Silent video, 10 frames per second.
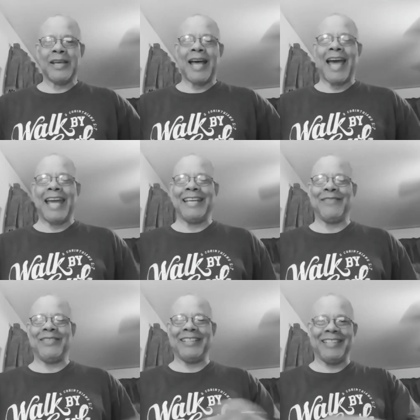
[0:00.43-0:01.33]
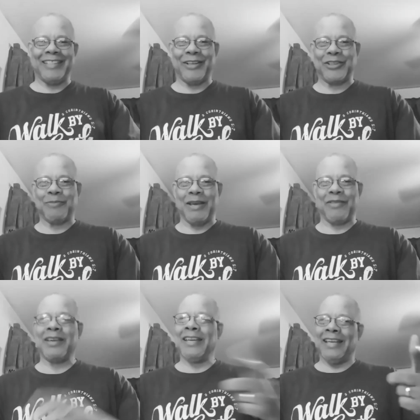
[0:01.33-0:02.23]
Hi, this is Eric Smith.
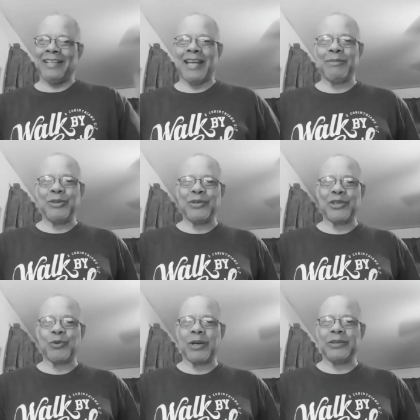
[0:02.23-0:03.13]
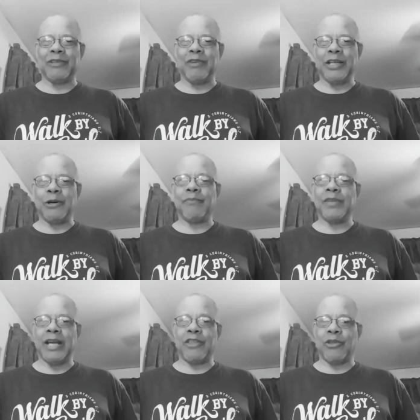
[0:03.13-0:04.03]
Time to do another quick look video,
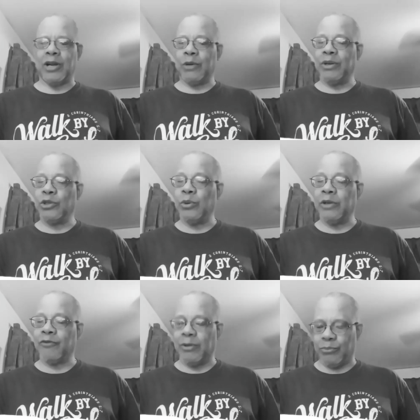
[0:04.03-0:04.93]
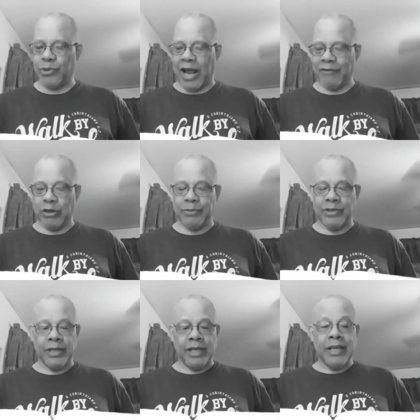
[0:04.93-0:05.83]
and I thought I would do it from Proverbs
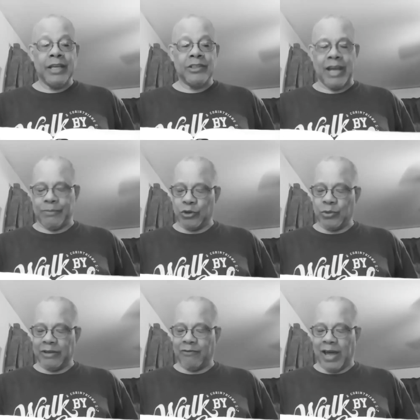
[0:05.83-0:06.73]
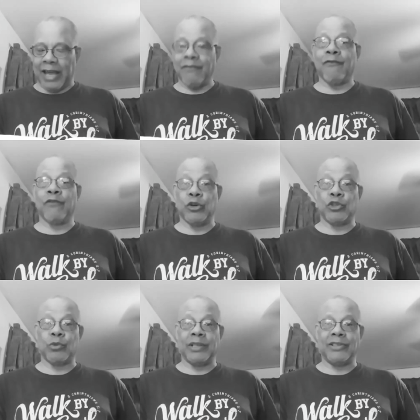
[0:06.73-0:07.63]
chapter 25, verse
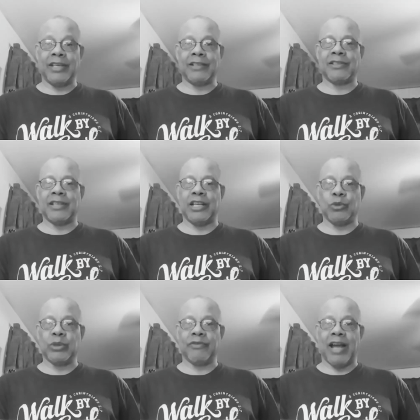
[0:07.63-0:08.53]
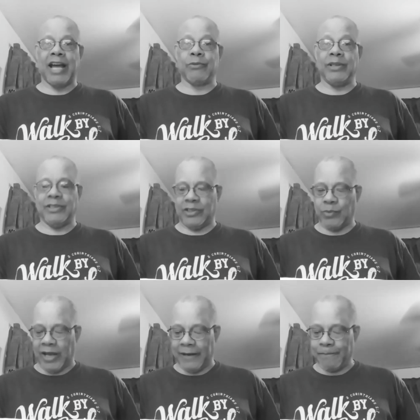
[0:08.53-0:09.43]
26, and the Word of God reads this
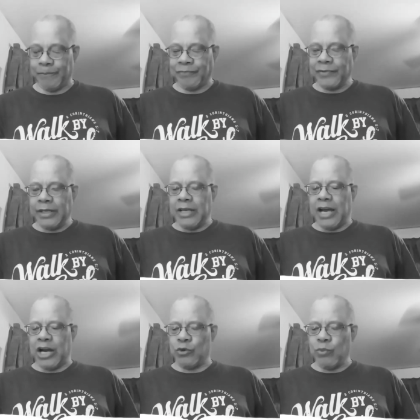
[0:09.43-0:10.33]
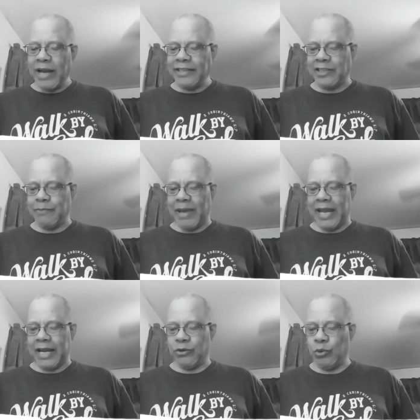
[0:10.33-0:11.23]
way. A righteous
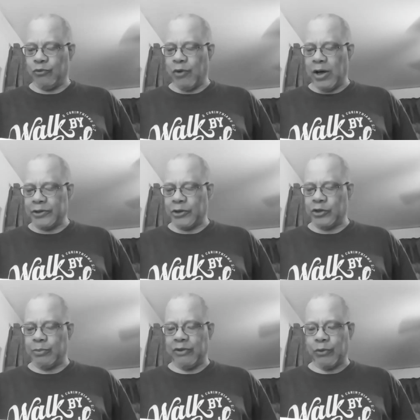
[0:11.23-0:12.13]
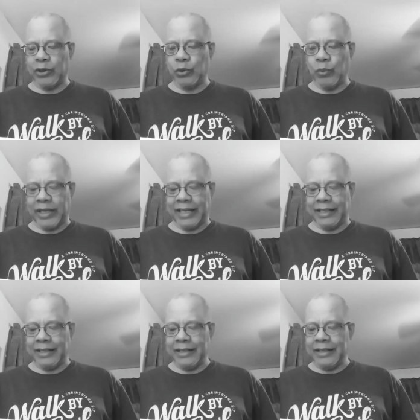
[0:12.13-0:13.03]
man who falters before the wicked
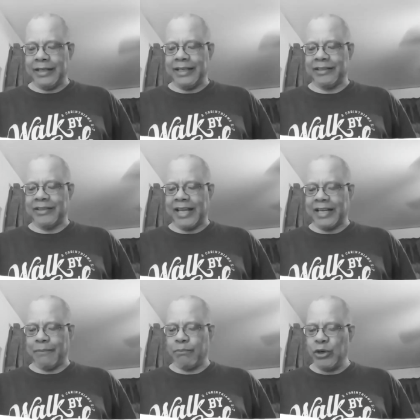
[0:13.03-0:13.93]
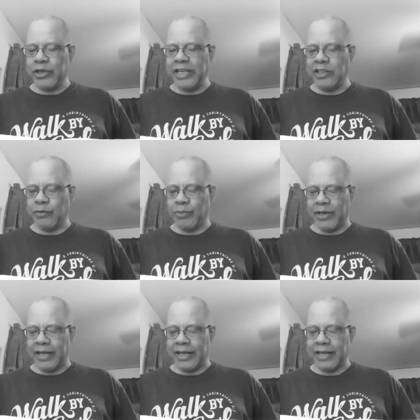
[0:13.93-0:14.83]
is like a murky
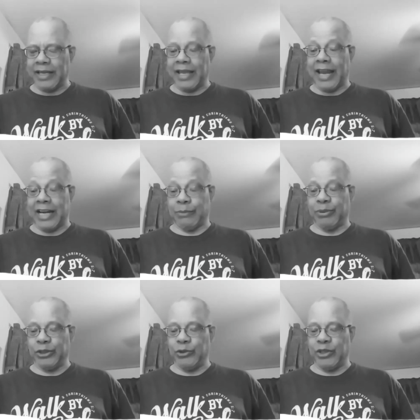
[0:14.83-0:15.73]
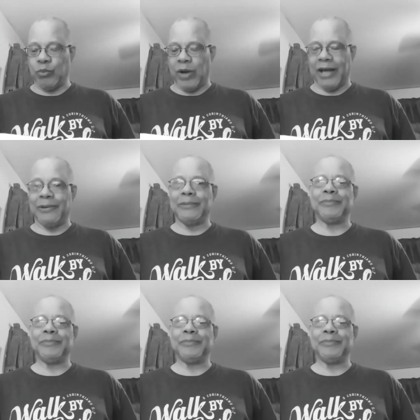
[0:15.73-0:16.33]
spring and a polluted well.